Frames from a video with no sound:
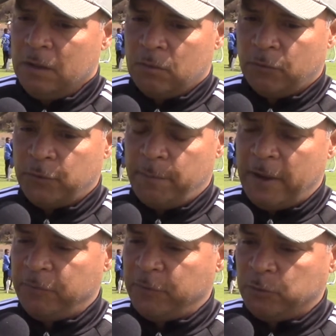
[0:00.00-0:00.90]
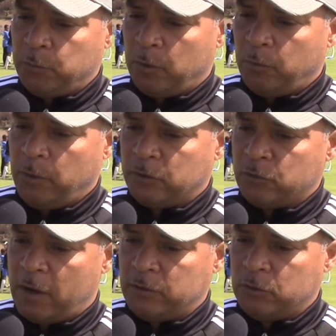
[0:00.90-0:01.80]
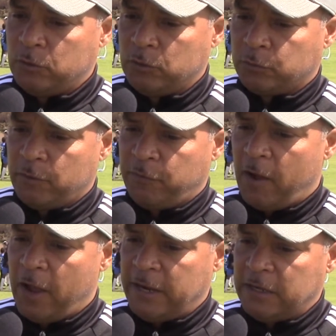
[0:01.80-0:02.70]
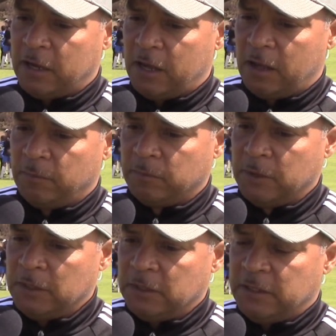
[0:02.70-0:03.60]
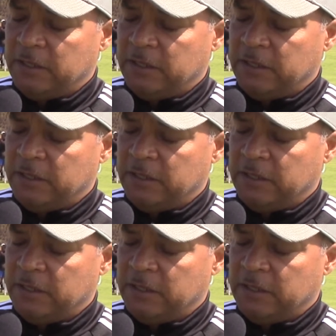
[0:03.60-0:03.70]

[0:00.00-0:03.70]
Well, for the benefits, what we're trying to do is refine the